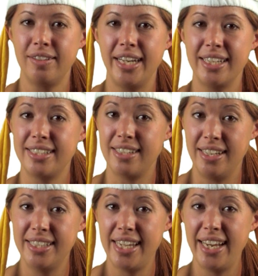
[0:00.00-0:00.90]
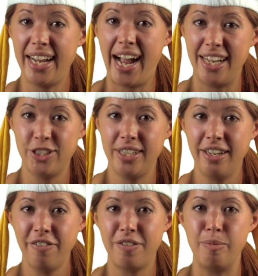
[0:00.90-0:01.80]
like a sunset
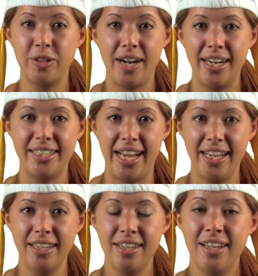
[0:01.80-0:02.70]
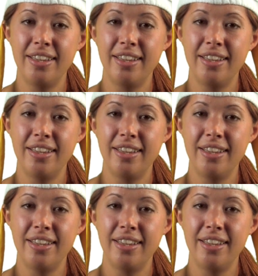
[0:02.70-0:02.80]
hatching from a cracked egg,